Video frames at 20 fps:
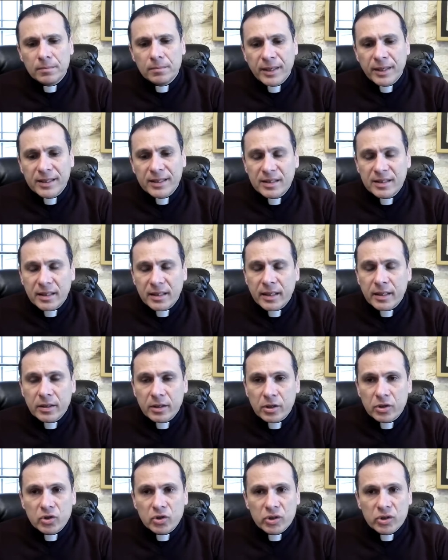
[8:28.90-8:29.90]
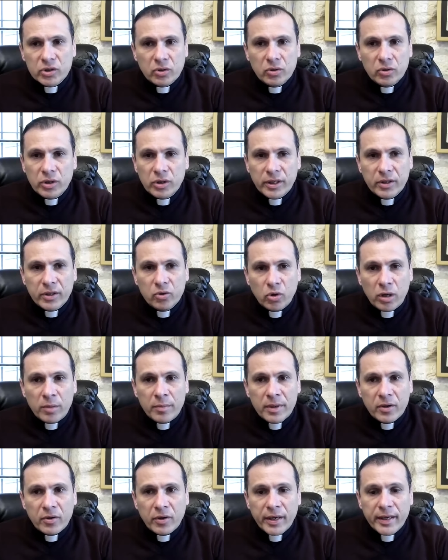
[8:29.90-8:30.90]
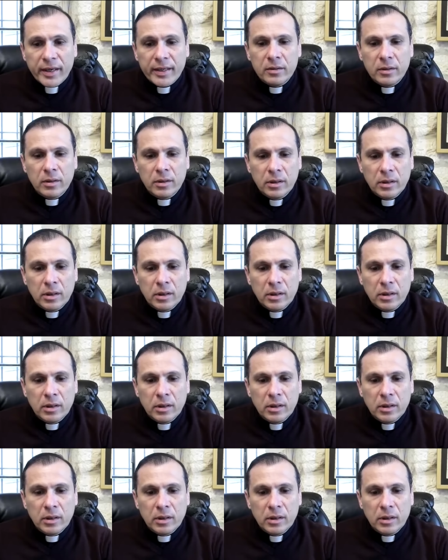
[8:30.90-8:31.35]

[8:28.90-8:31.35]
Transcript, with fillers: Palestinian Christians continue to immigrate